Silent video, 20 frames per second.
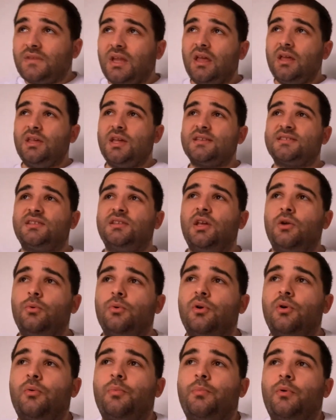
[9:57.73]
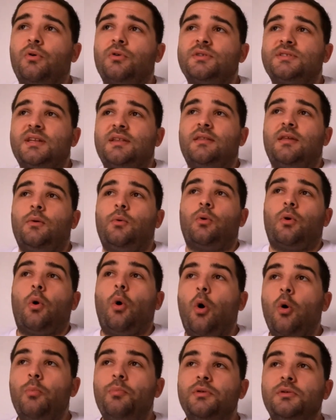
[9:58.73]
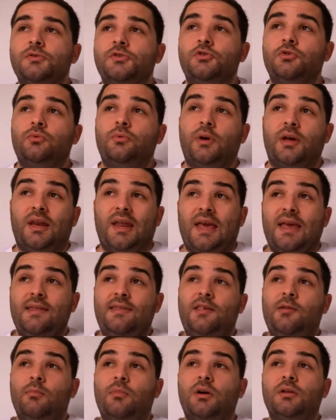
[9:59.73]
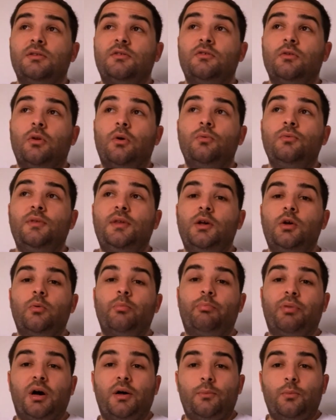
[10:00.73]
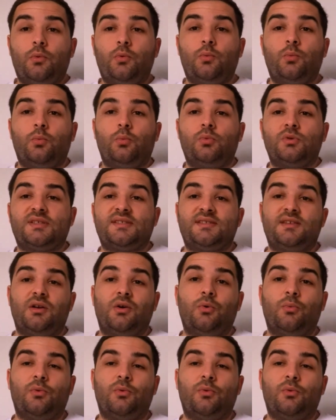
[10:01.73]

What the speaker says: Yesterday were reports that they were open to an 18-month loan deal, but still